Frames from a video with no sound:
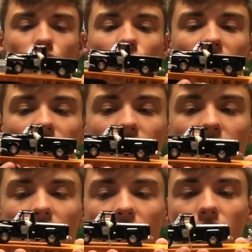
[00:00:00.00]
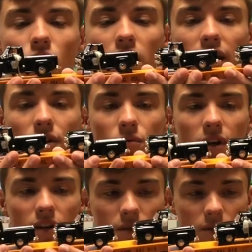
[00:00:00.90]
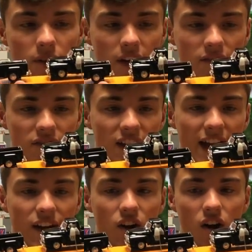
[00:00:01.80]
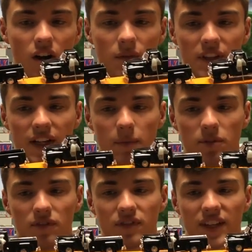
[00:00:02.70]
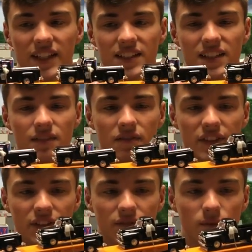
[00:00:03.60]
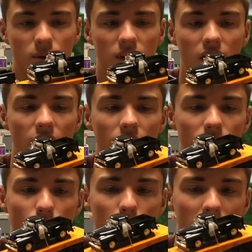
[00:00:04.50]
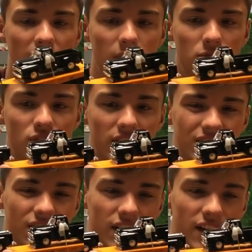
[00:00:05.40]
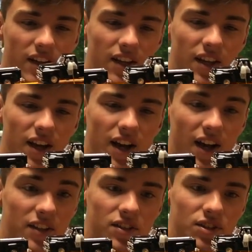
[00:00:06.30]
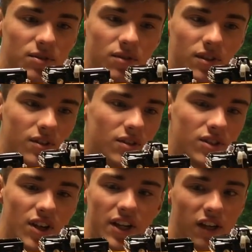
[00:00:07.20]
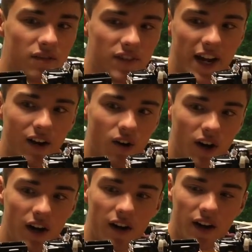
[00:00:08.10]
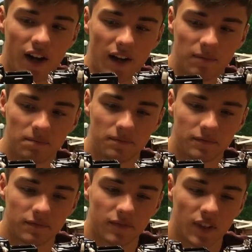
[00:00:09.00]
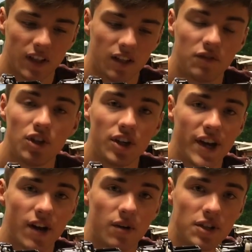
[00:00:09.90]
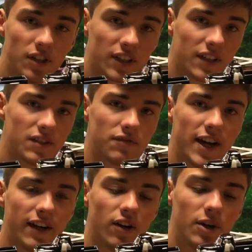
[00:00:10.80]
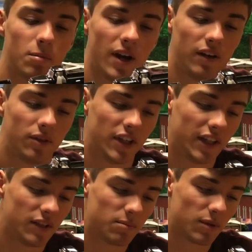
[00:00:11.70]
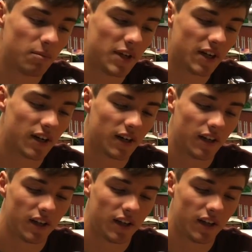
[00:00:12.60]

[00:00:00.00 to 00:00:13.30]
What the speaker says: Rail King Long Island Railroad flat car with a couple of 1954 Ford pickup trucks on it. This is a stunning flat car. If you didn't know and you looked at this flat car, you probably would think it's Premier.